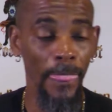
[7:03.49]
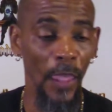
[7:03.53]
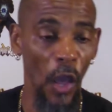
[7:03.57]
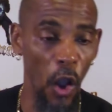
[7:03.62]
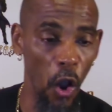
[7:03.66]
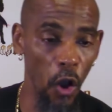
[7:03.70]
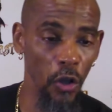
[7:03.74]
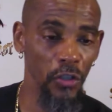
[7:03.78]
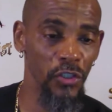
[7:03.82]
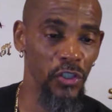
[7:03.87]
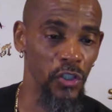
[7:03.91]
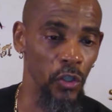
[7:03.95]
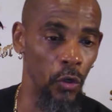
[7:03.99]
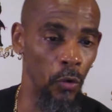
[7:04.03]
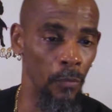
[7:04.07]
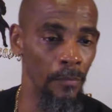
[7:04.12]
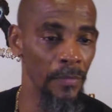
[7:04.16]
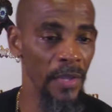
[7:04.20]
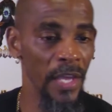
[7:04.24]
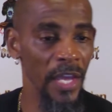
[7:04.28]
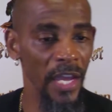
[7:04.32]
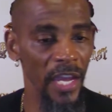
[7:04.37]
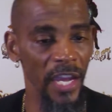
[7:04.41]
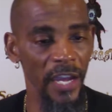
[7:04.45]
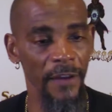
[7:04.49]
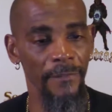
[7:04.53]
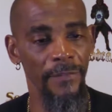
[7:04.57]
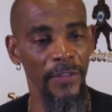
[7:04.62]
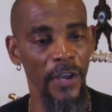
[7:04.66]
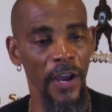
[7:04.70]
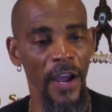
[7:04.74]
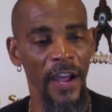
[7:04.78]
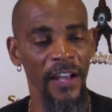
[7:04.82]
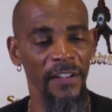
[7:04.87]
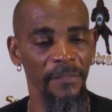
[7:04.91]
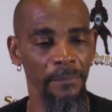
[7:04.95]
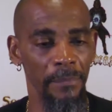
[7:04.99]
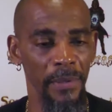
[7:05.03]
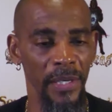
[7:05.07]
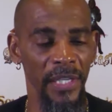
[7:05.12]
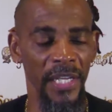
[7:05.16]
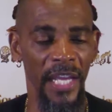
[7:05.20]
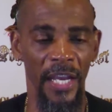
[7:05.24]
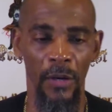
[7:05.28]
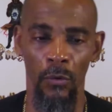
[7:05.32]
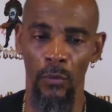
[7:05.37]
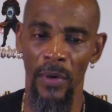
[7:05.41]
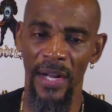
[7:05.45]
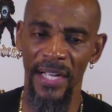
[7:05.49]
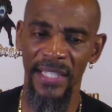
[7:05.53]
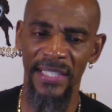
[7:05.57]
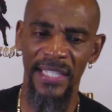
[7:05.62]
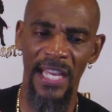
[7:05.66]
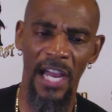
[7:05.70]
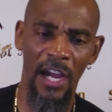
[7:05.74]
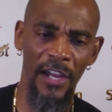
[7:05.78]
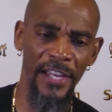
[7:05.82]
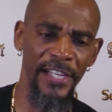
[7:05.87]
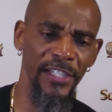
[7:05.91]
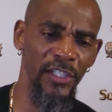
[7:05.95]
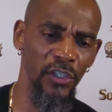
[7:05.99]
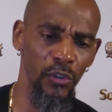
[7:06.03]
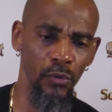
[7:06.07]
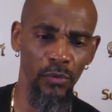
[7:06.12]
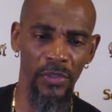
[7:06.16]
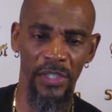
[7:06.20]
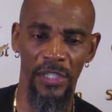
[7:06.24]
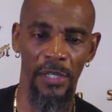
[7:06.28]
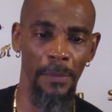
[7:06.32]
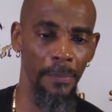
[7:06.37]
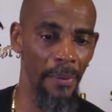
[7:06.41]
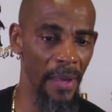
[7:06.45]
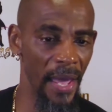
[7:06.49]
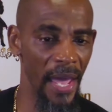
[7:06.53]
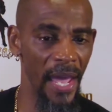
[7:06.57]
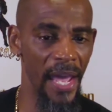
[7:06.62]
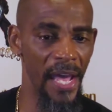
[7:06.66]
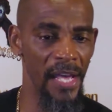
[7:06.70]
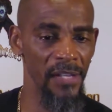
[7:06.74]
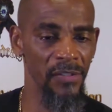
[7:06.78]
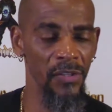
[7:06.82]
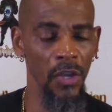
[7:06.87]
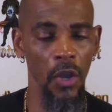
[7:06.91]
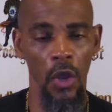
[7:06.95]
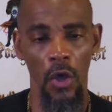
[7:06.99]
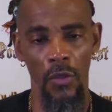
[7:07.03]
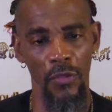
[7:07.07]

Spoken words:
Also, if there have been erectile issues in the past,